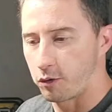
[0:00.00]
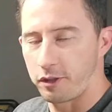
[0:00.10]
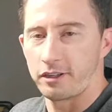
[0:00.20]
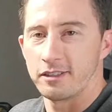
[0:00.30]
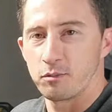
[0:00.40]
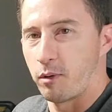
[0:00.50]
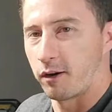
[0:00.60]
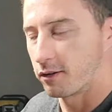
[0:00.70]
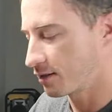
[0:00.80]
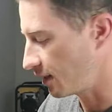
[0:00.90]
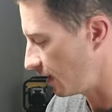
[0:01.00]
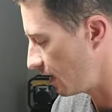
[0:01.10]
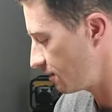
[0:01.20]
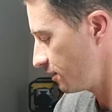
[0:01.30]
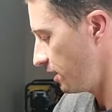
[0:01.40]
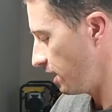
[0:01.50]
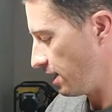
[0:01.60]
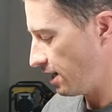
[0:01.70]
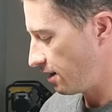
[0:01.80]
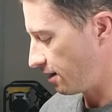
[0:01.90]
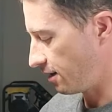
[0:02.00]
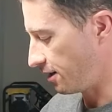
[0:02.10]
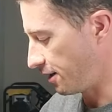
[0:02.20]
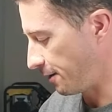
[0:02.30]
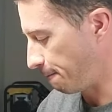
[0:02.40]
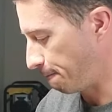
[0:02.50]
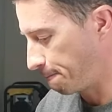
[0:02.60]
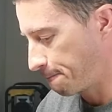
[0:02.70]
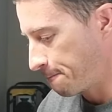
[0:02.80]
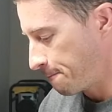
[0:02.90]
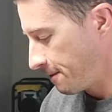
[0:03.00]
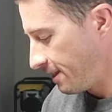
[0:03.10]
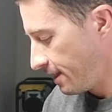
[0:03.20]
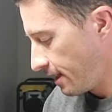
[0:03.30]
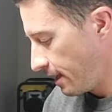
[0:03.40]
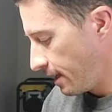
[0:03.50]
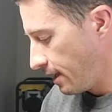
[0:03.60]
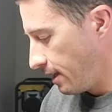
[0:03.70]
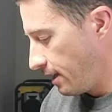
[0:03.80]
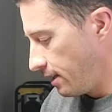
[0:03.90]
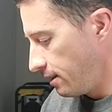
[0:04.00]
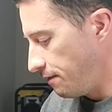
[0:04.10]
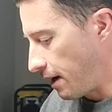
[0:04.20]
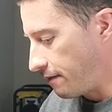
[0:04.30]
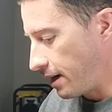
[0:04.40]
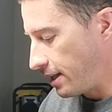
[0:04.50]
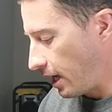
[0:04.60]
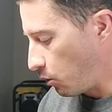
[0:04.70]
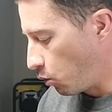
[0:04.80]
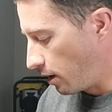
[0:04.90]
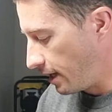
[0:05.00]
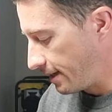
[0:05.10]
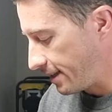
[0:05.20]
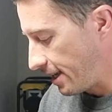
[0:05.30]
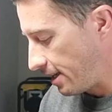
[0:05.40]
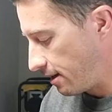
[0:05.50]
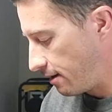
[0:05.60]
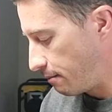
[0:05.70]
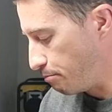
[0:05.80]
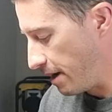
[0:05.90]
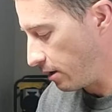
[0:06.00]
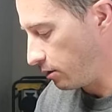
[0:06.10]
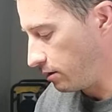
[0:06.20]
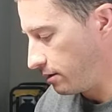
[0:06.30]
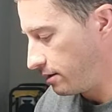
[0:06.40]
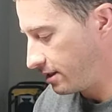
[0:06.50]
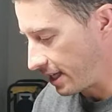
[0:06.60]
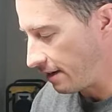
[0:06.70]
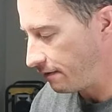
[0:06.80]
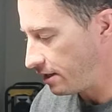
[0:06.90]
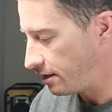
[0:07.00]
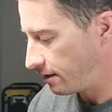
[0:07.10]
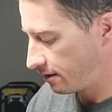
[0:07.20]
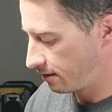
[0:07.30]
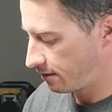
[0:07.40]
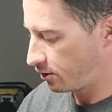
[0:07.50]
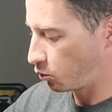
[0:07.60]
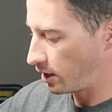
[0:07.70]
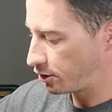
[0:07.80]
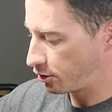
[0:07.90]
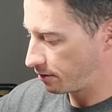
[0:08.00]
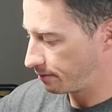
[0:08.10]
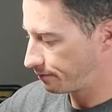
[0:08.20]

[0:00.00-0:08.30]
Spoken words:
thickness barrel, I guess. The 590A1 has a metal safety switch